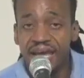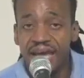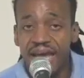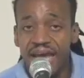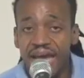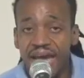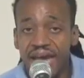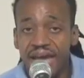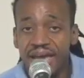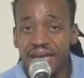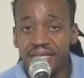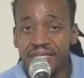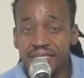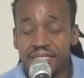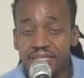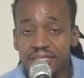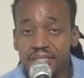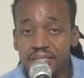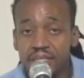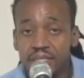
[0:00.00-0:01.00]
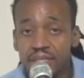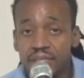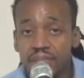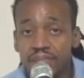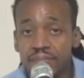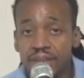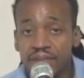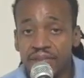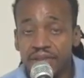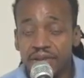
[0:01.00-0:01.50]
as the
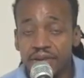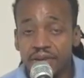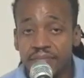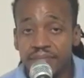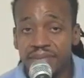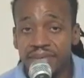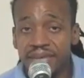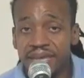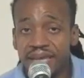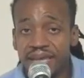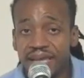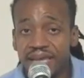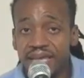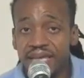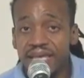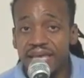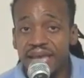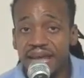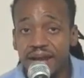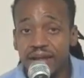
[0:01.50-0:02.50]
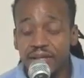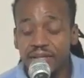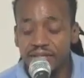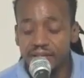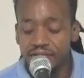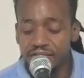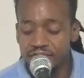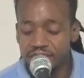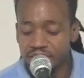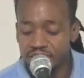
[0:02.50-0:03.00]
mother being
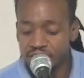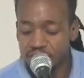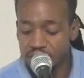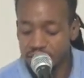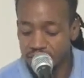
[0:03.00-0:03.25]
careless.